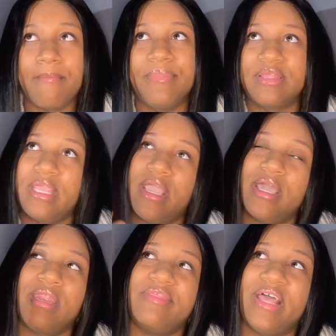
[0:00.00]
but
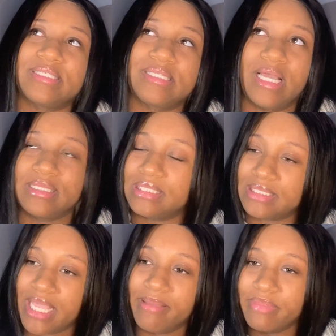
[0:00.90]
then that's not the
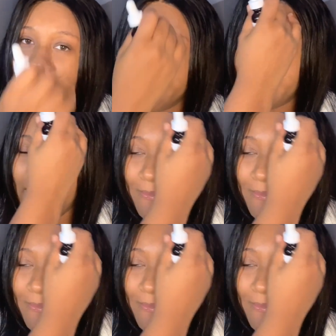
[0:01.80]
same thing that I